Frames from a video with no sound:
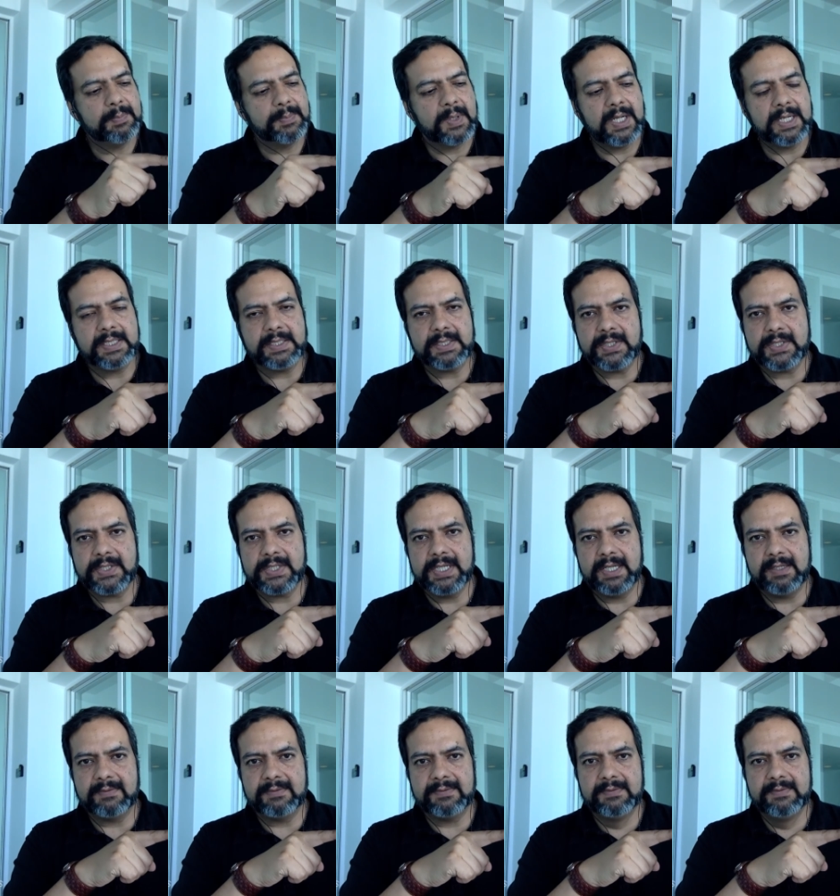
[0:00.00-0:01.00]
product
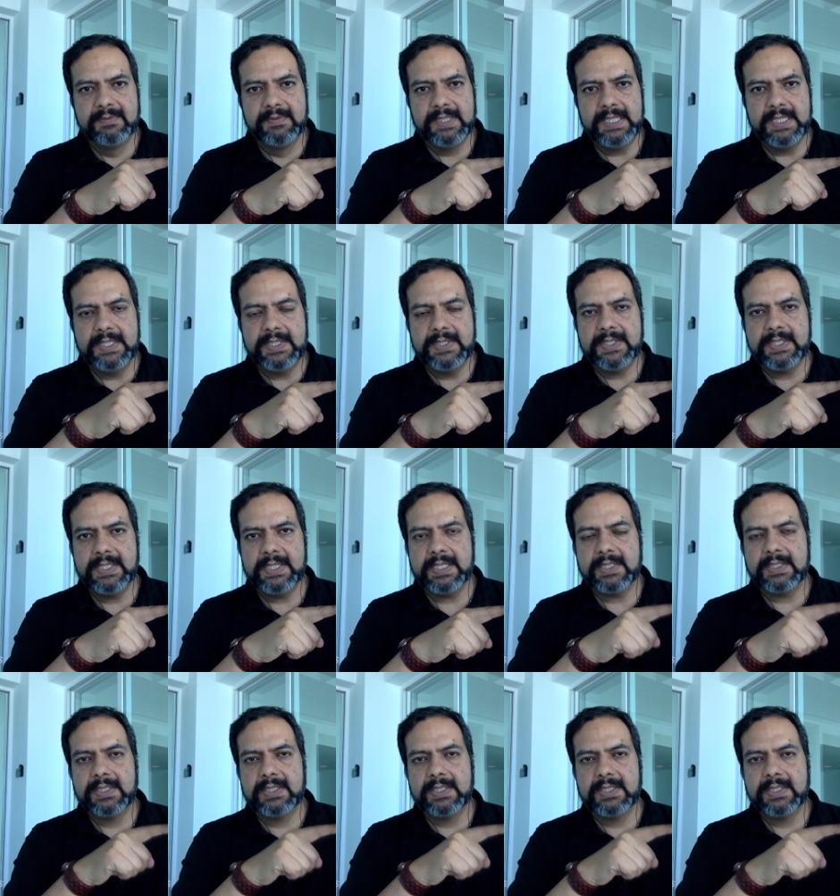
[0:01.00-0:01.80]
itself. Is it